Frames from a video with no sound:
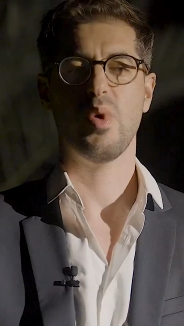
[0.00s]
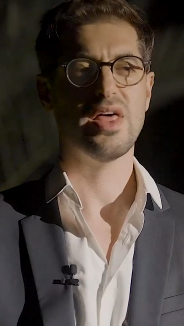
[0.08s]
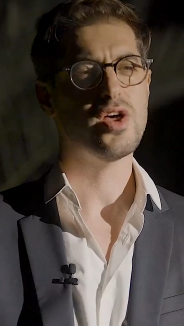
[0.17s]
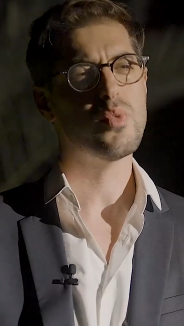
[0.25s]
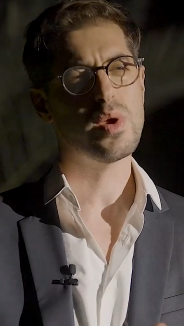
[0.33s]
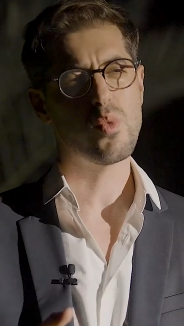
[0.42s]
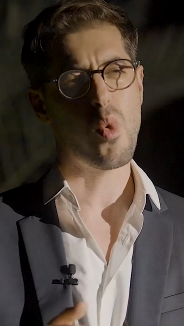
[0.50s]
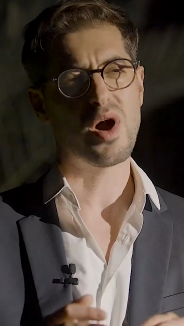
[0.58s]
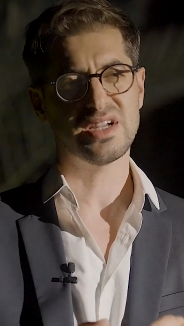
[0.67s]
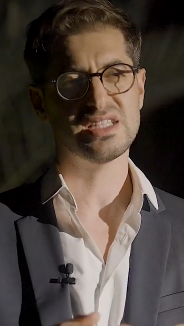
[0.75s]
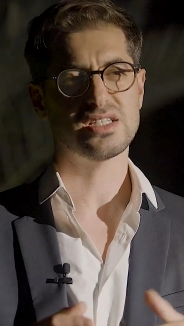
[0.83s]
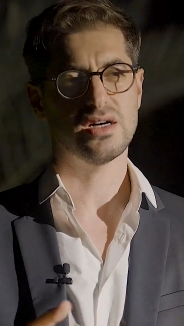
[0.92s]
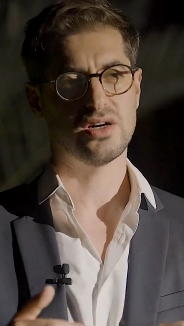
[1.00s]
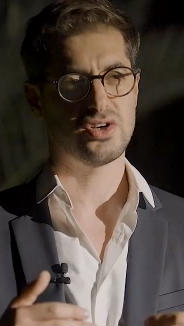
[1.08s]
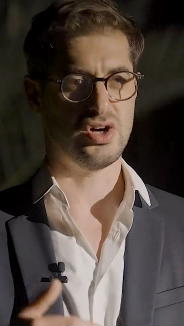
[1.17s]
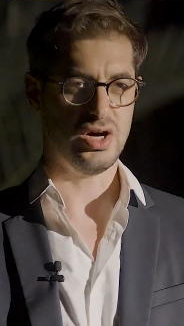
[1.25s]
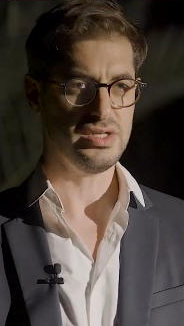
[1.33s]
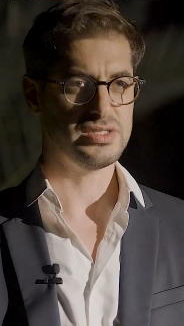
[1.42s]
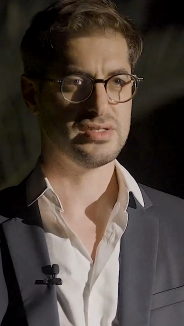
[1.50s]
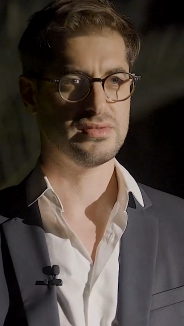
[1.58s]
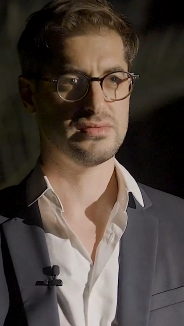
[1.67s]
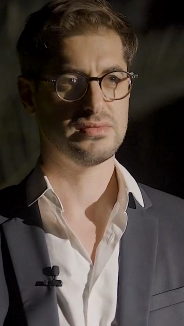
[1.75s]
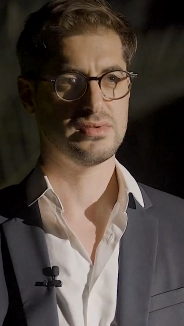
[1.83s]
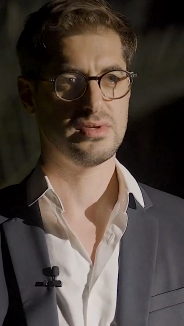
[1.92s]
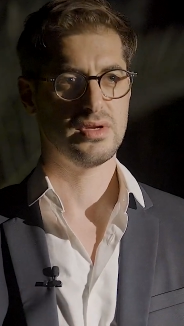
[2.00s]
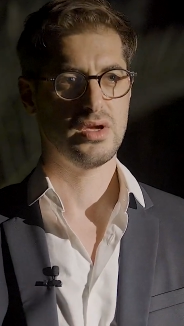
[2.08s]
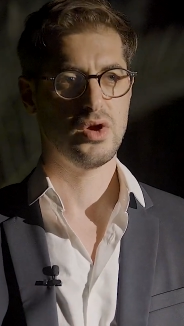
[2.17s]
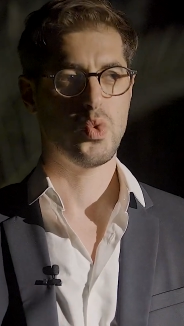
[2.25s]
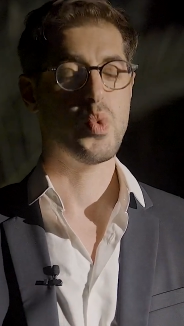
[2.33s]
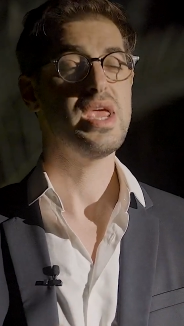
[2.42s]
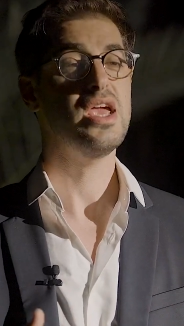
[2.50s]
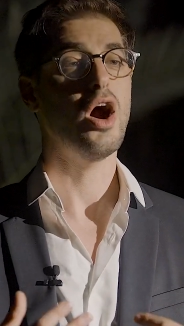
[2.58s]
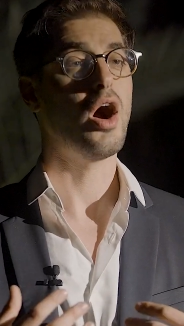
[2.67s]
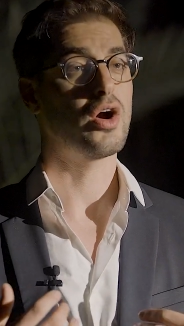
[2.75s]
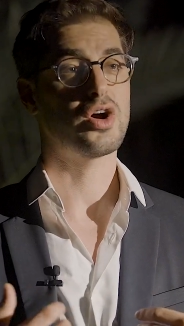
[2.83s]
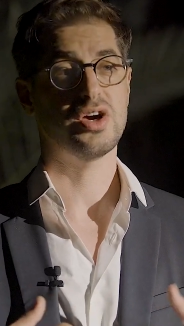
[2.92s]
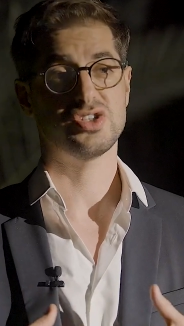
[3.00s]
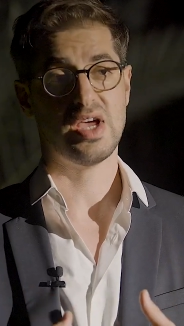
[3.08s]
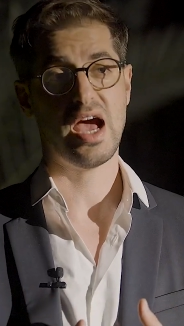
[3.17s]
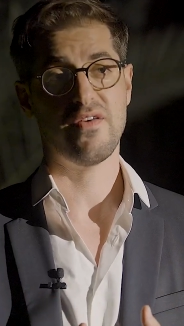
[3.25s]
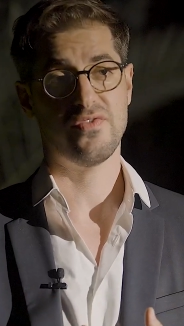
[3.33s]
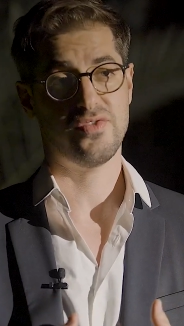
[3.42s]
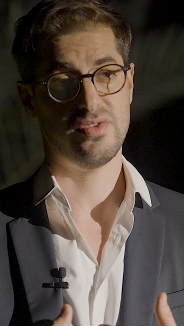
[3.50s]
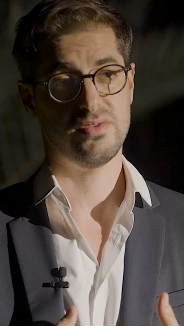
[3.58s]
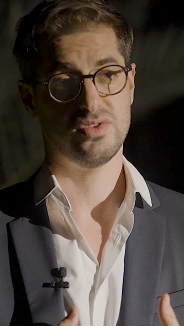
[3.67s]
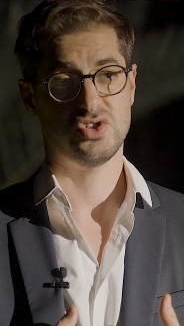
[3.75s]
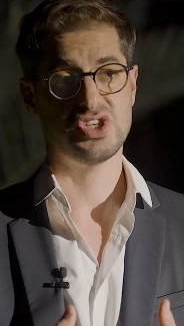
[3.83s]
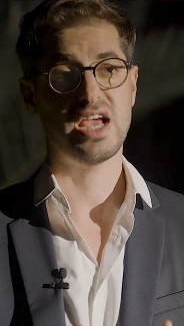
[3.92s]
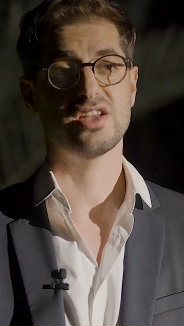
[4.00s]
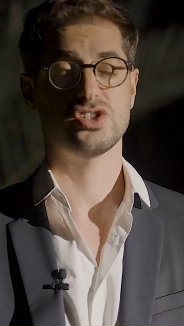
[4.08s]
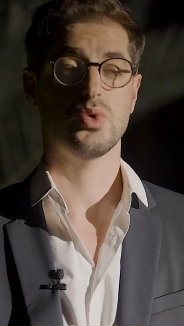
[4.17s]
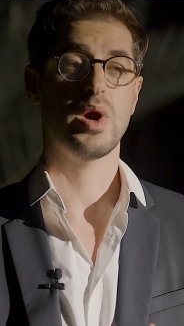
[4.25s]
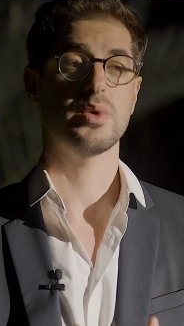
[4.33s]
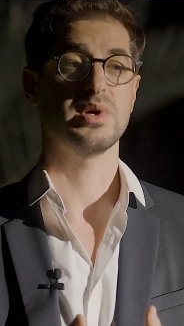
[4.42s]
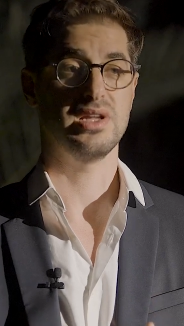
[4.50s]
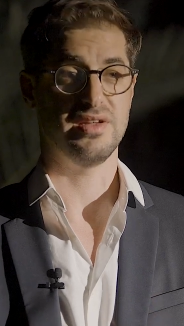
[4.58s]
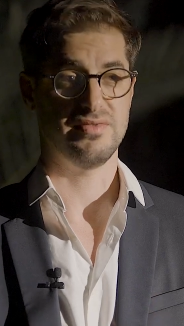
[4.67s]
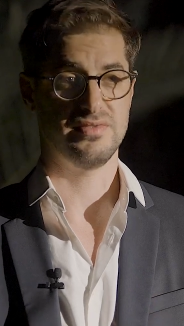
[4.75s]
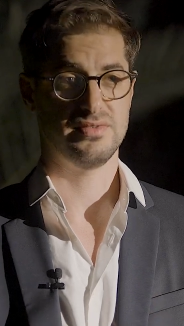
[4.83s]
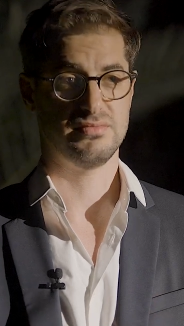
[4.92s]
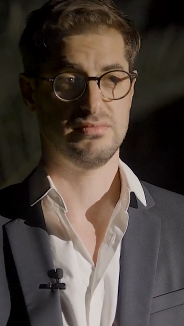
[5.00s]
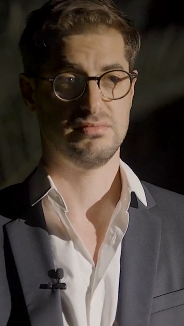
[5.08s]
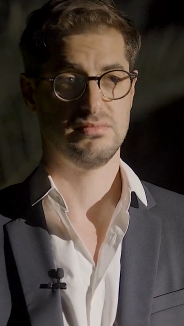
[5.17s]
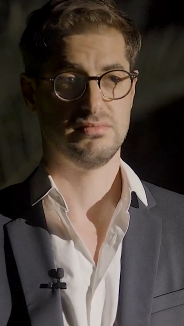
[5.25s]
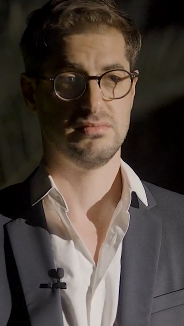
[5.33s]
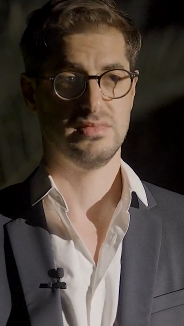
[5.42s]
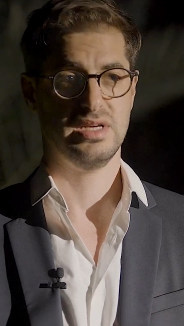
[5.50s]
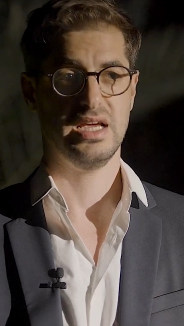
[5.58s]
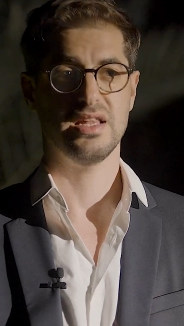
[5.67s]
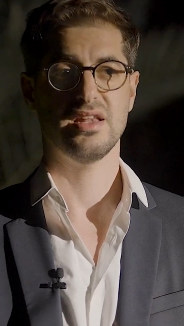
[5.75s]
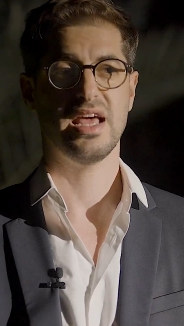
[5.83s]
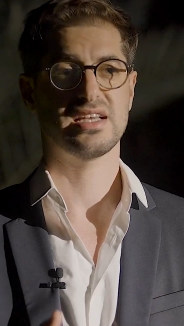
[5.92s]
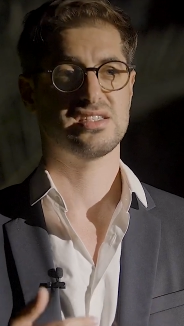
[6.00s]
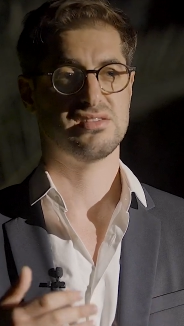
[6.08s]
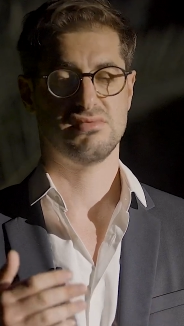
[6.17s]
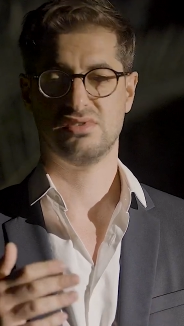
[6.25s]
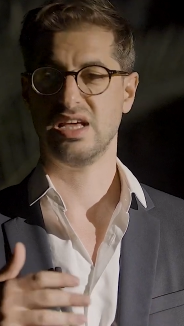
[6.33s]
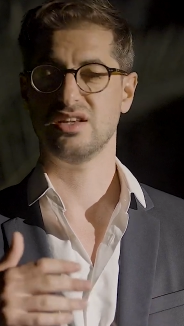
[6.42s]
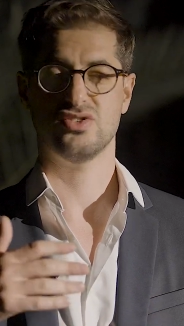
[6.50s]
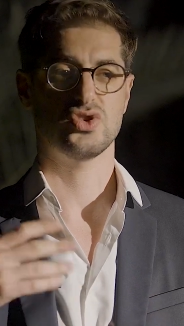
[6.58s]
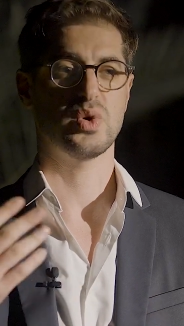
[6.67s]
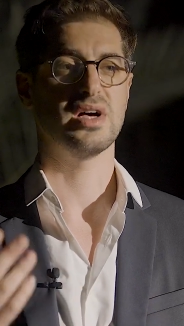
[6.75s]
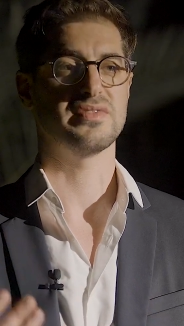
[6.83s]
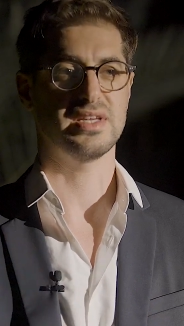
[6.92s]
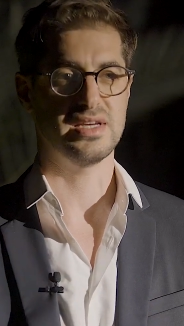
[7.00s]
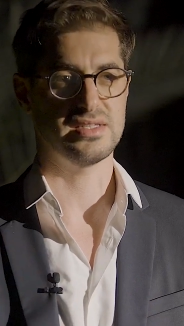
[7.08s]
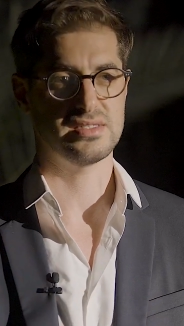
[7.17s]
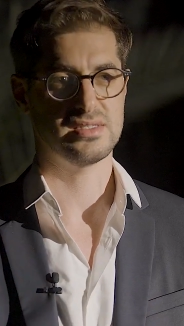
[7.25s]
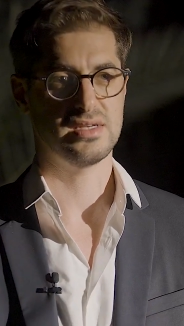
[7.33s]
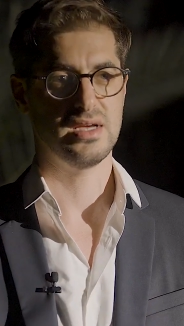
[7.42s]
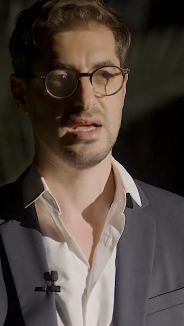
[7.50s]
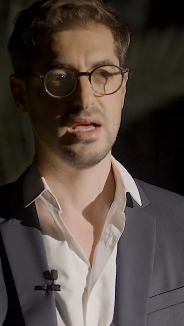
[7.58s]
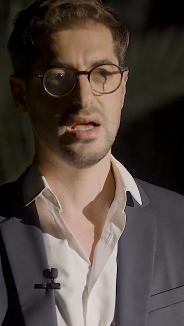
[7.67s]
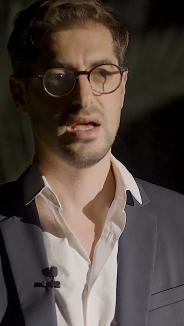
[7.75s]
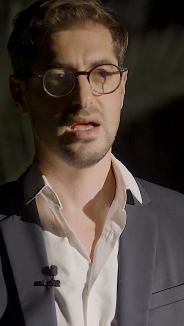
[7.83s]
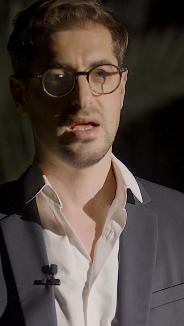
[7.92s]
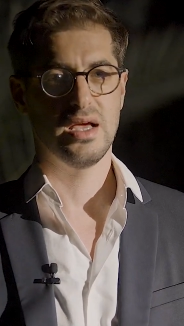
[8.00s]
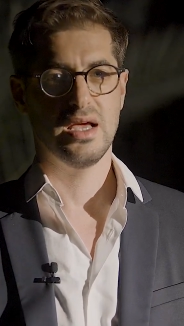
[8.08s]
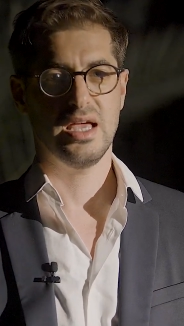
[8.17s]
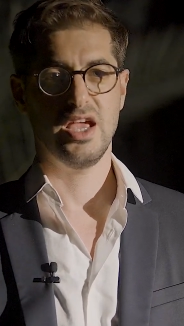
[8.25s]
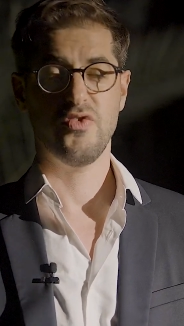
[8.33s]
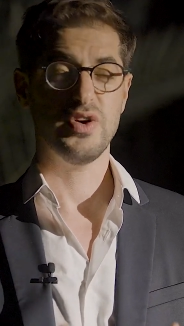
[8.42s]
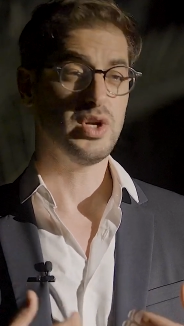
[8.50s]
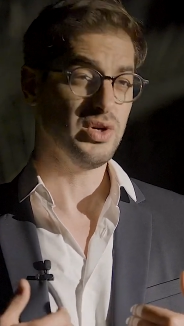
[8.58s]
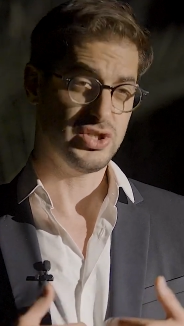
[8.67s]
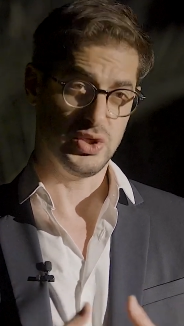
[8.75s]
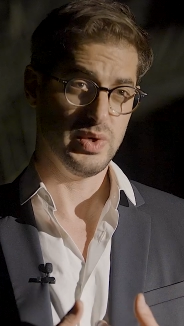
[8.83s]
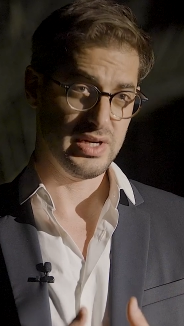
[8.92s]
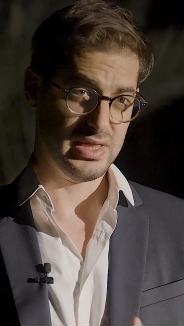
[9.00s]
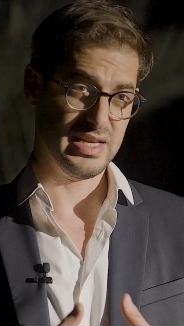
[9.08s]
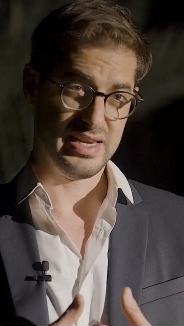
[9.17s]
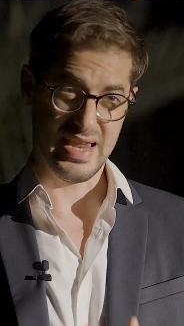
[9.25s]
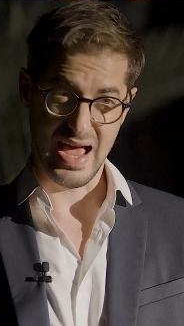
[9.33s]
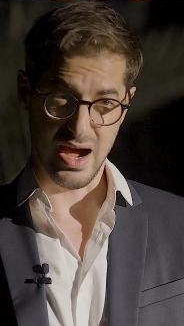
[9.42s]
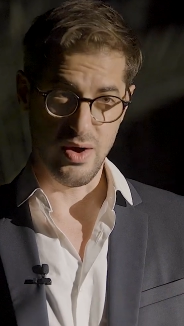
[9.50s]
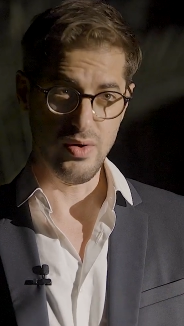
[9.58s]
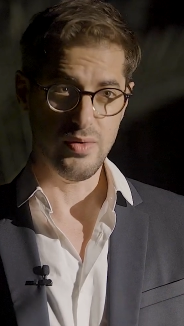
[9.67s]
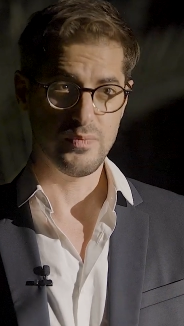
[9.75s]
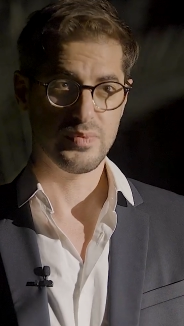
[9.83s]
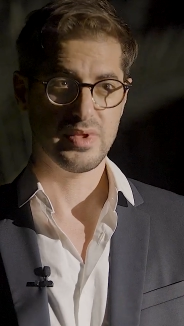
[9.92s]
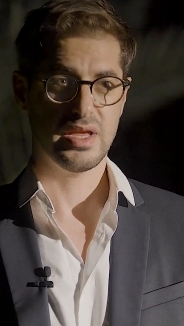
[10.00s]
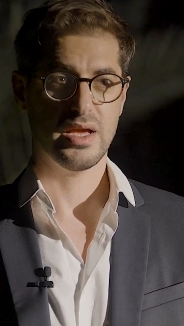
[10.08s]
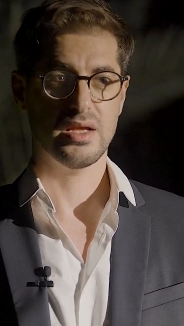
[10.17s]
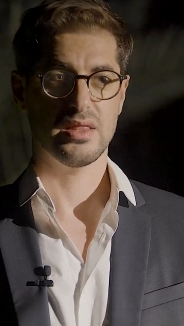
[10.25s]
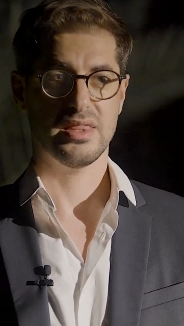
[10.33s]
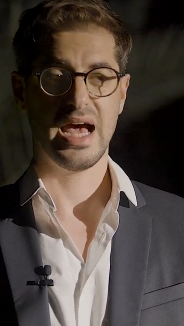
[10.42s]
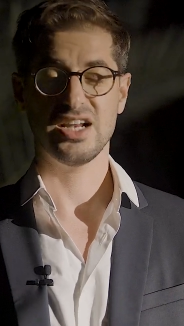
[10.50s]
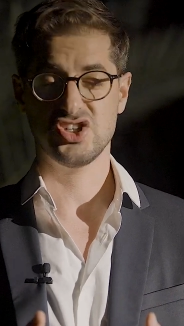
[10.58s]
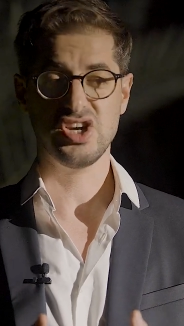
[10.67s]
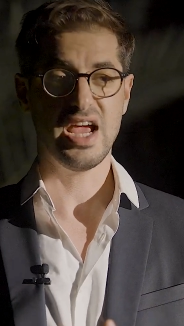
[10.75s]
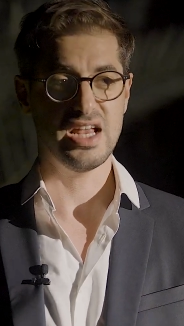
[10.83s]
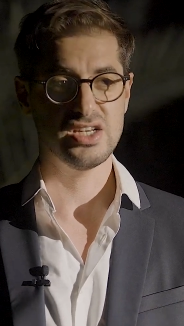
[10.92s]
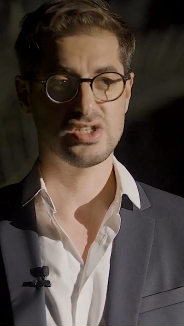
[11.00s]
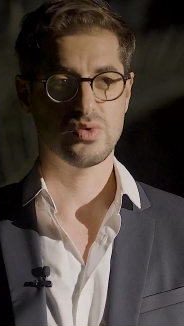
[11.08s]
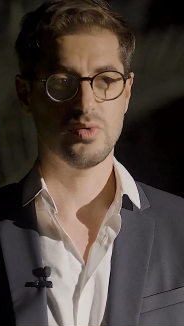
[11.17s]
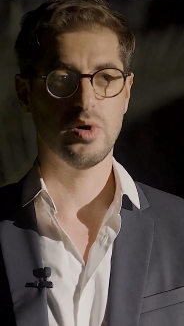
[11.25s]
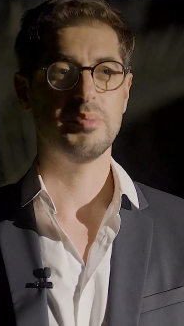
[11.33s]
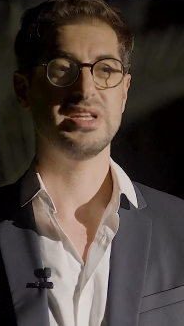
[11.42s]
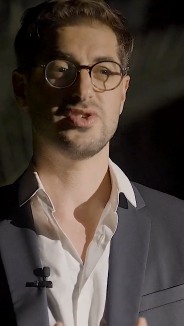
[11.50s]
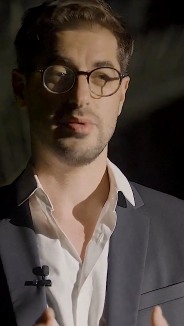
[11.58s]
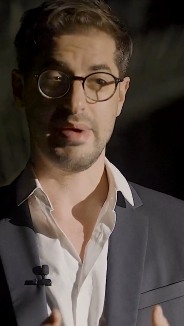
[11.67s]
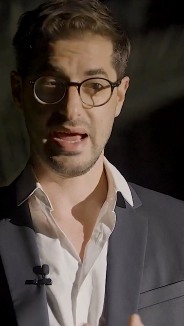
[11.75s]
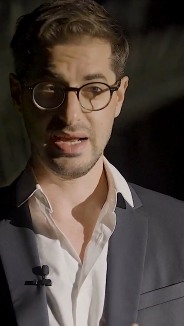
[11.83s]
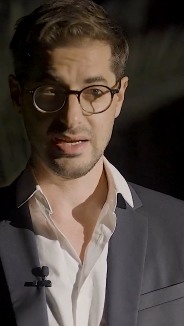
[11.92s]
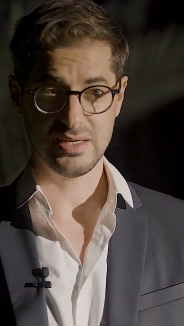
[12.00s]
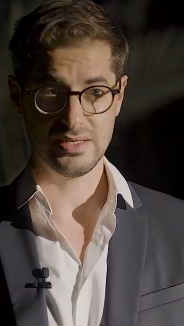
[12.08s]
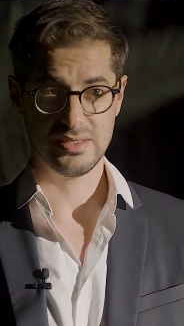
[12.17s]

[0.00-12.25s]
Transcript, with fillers: Whether we want it or not, we are going to have to change the way we live in the next 10 to 12 years. If we don't do anything now, that change will be dramatic